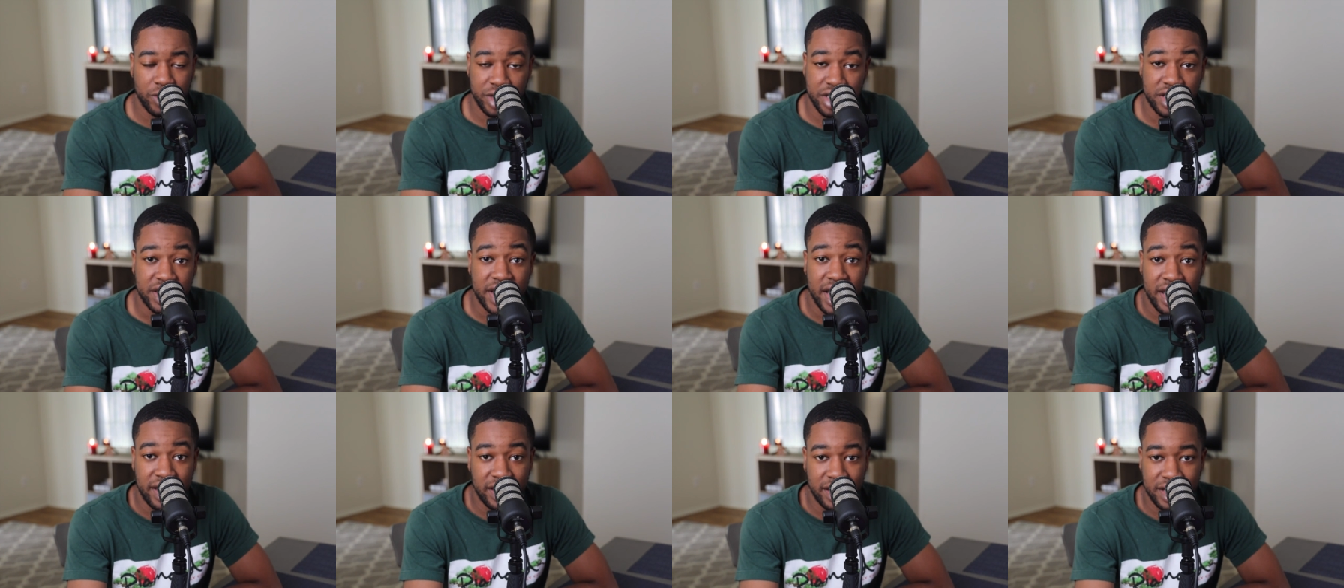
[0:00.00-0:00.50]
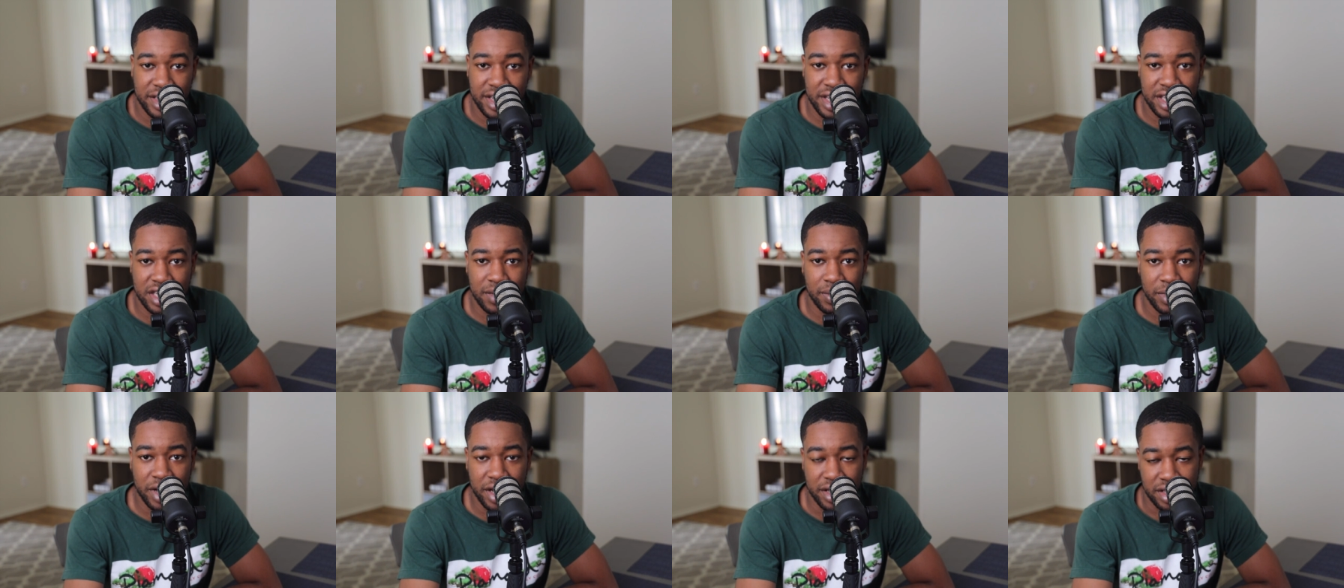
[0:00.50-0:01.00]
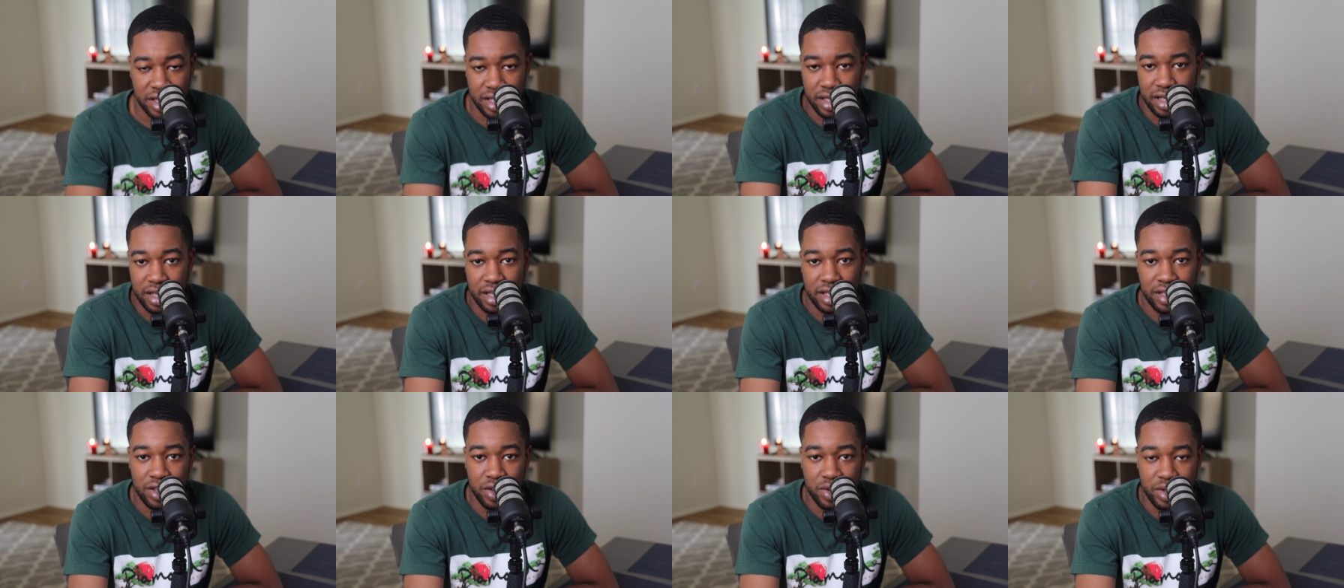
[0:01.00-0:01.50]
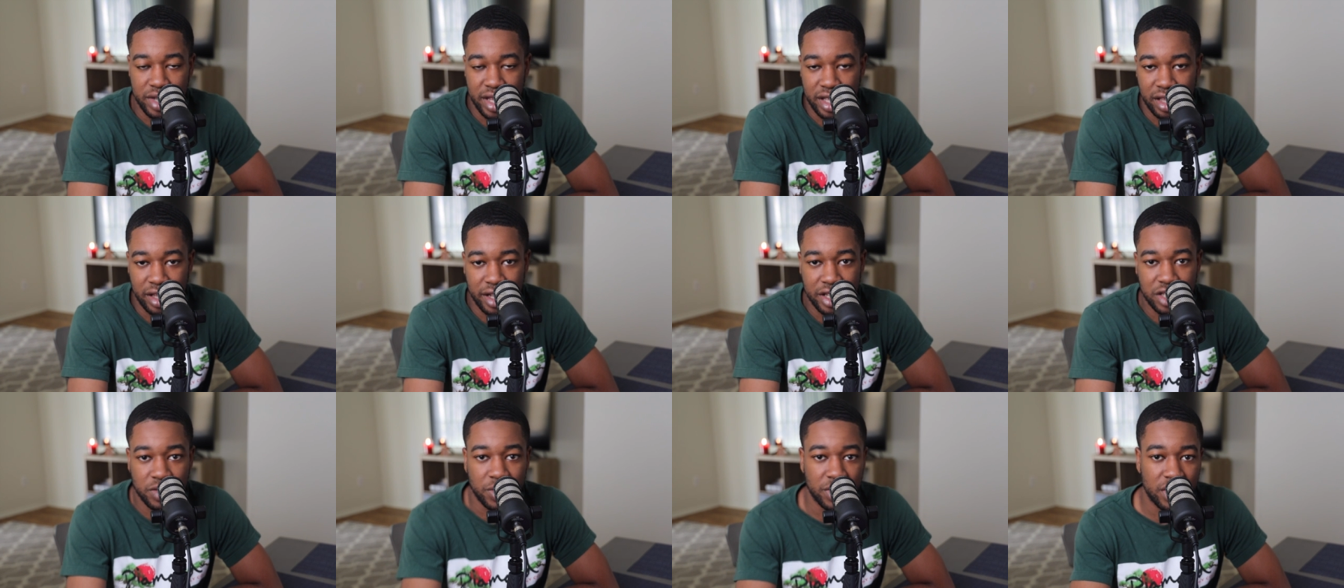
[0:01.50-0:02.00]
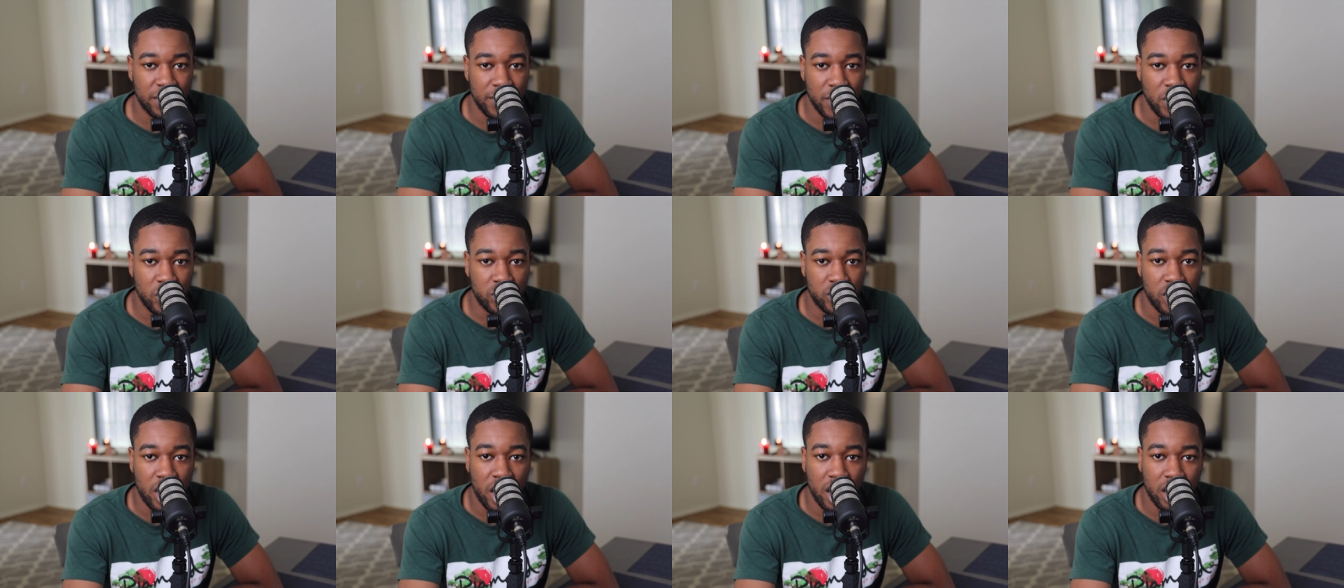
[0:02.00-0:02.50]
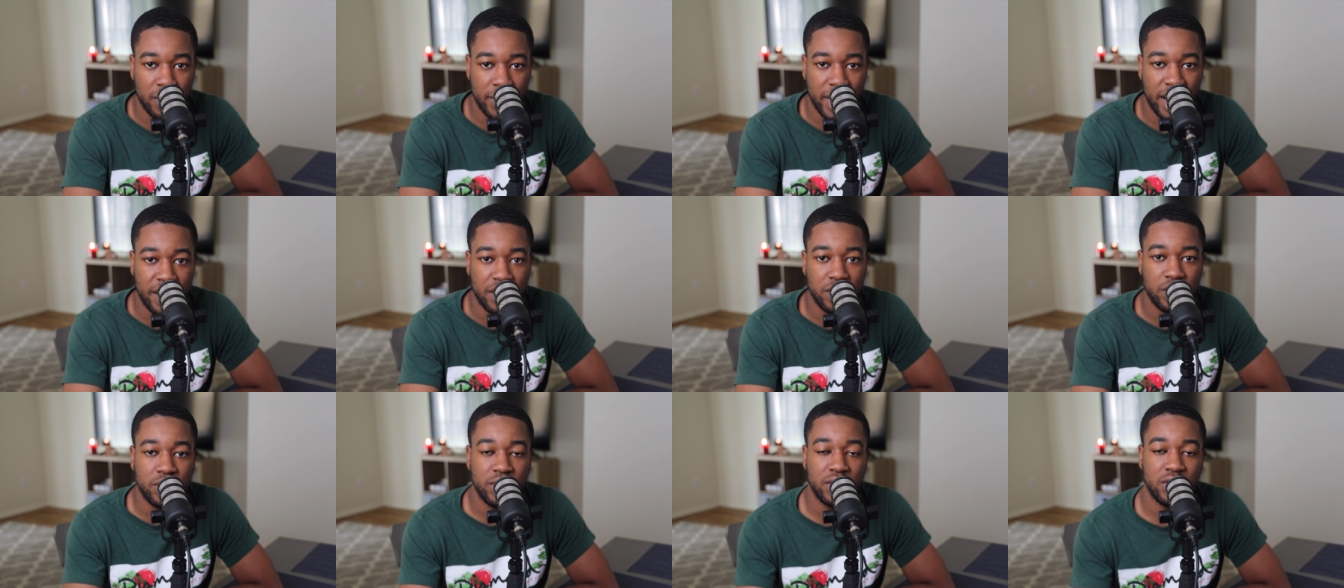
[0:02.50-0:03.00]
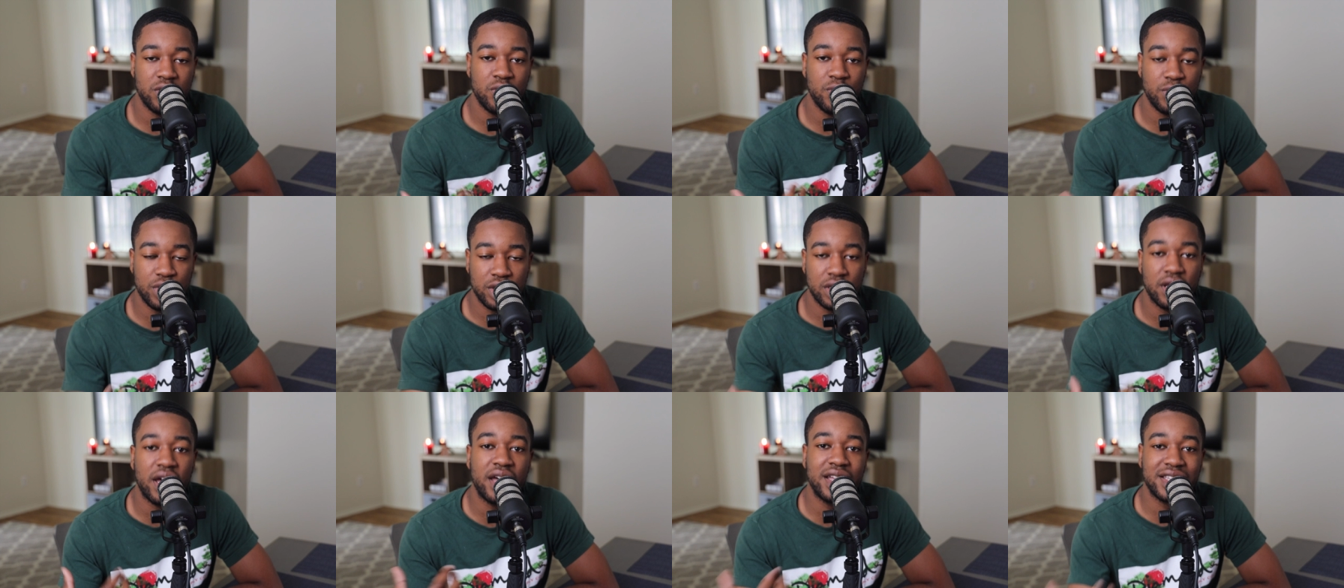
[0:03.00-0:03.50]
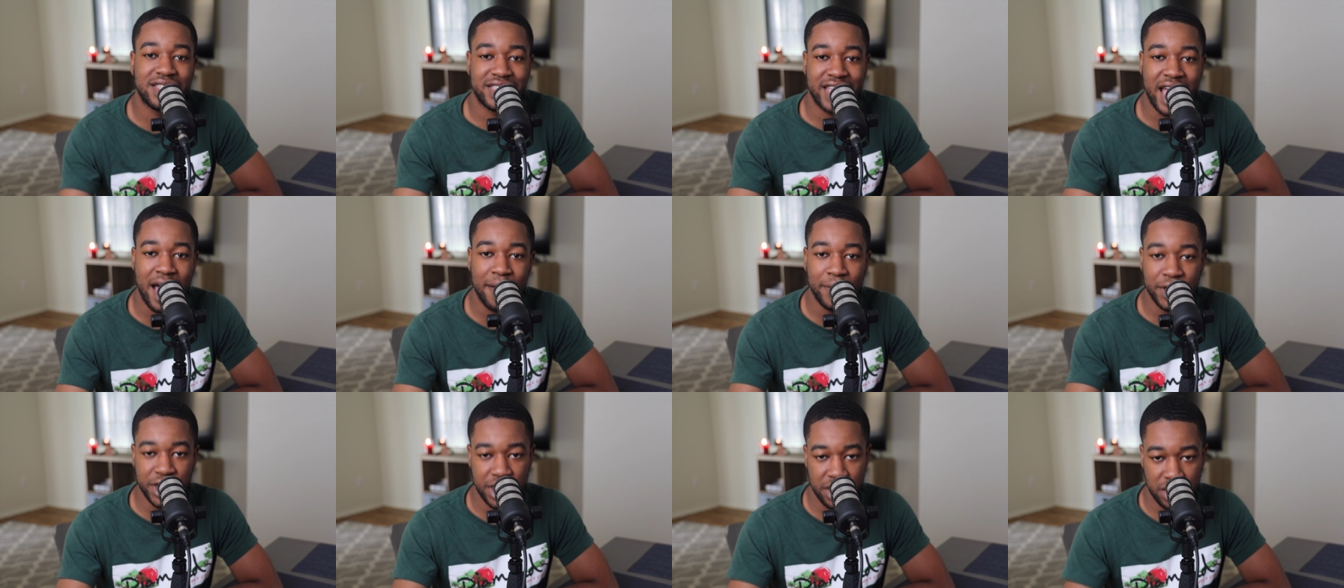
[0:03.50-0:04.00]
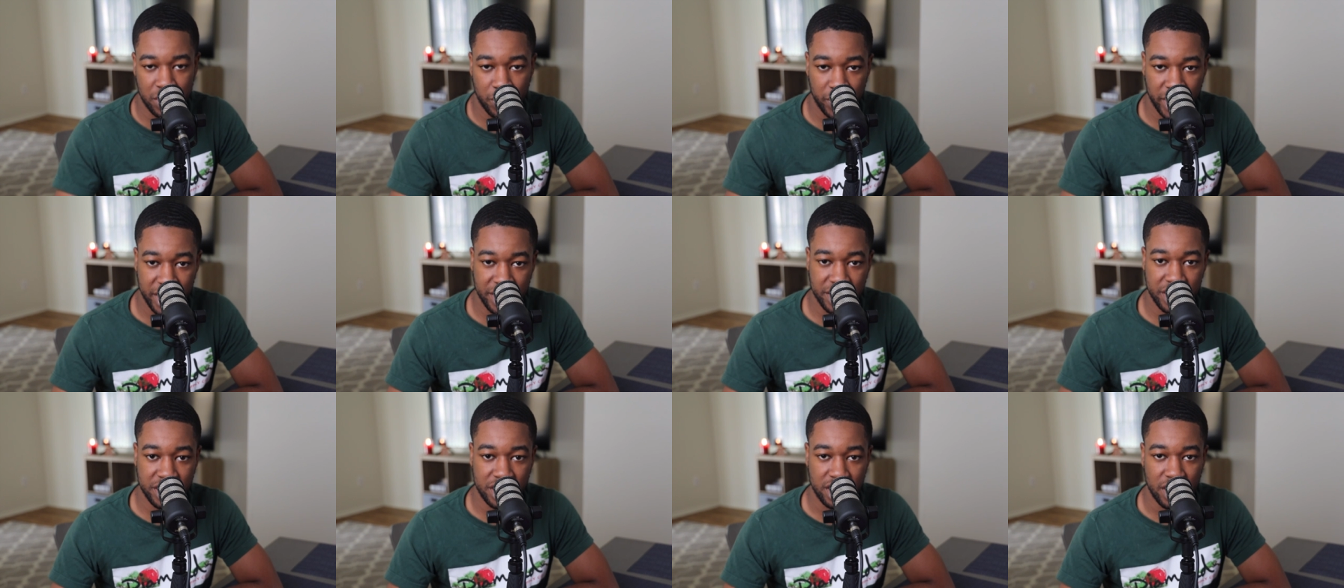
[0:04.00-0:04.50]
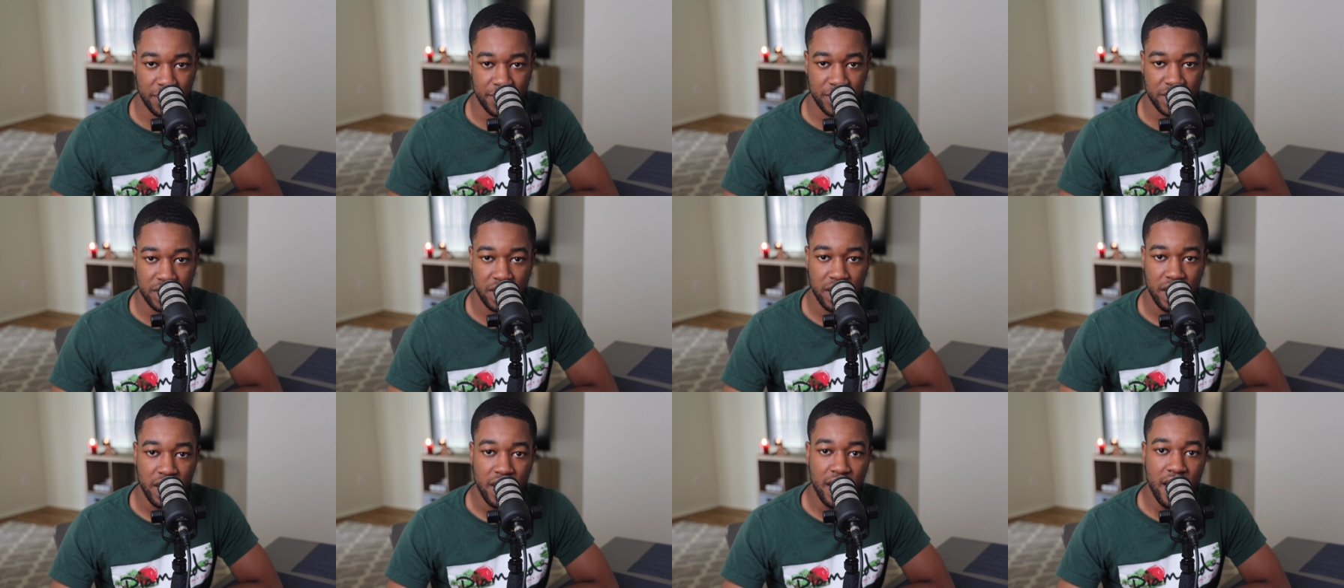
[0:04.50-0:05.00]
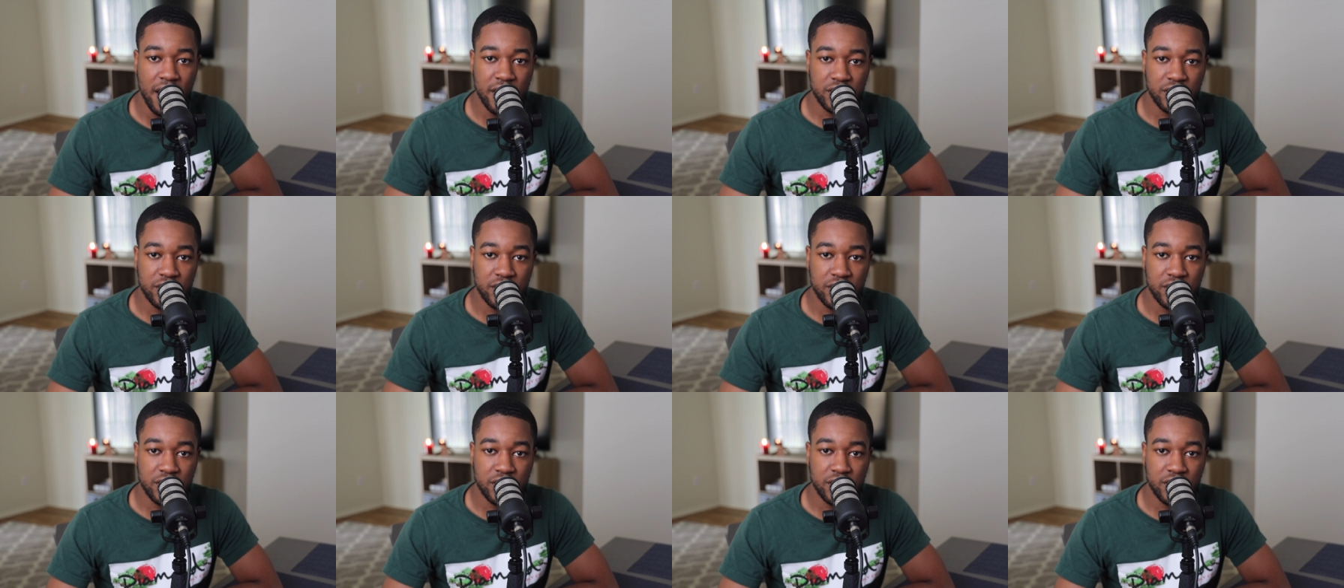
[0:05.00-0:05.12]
or just, hey, let's get some lunch, and then you get lunch with them and you talk about it, and you establish these relationships.